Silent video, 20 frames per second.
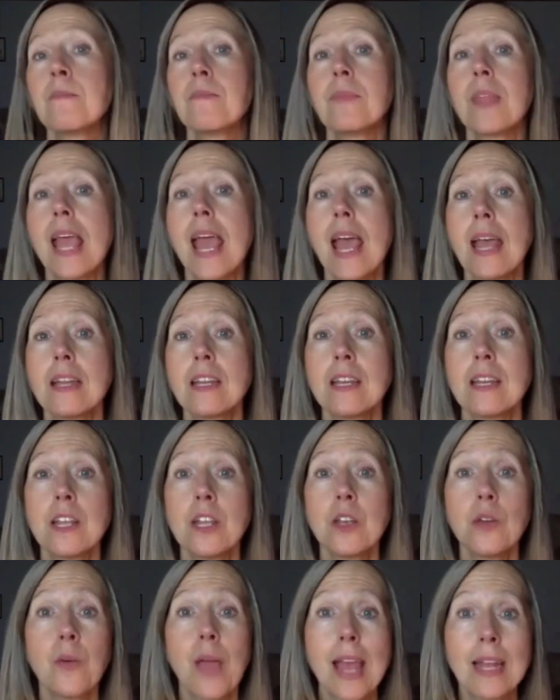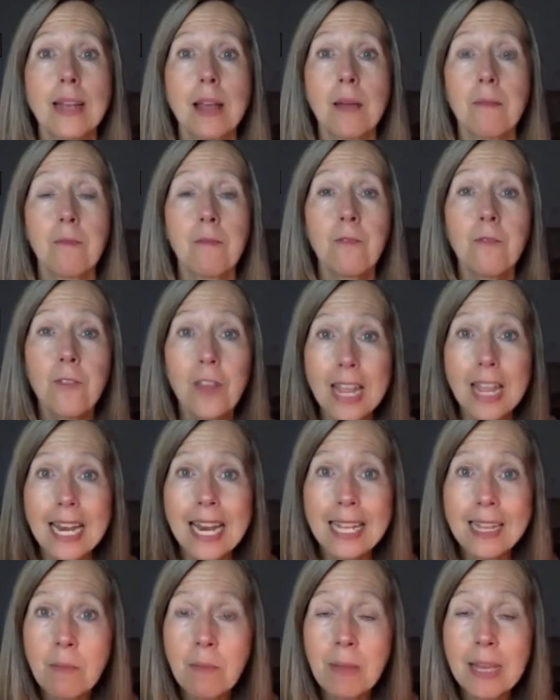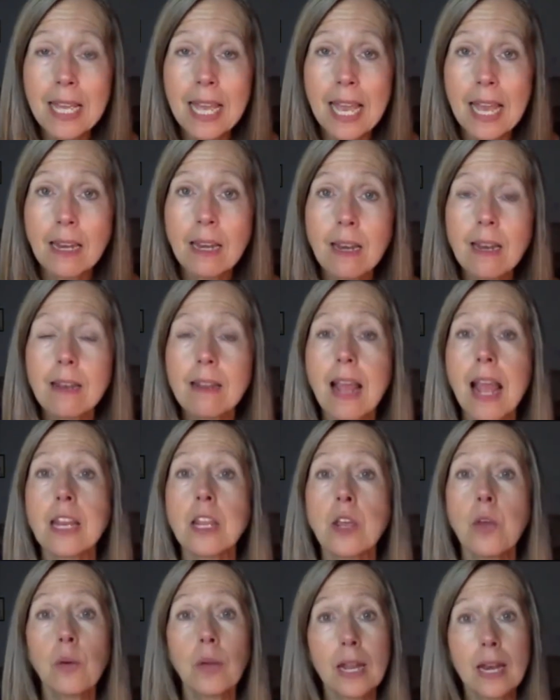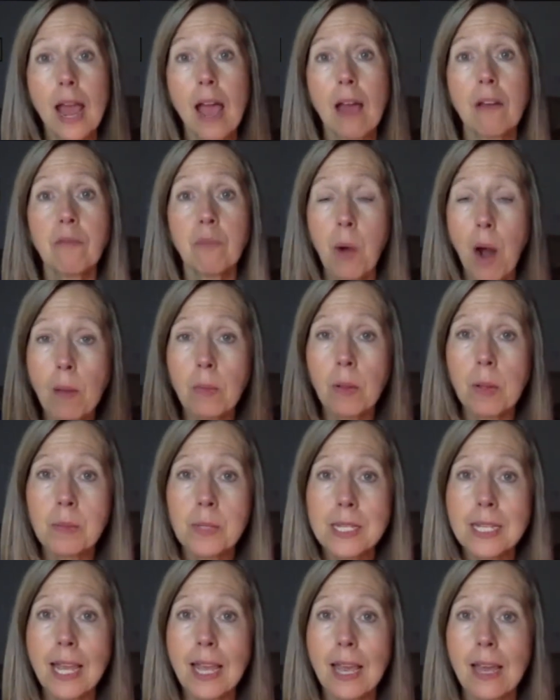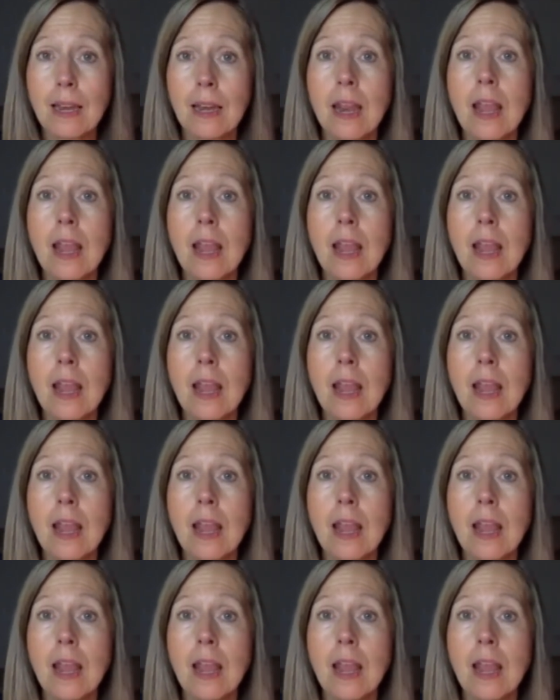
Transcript: and you end up feeding them again, that you can have problems again.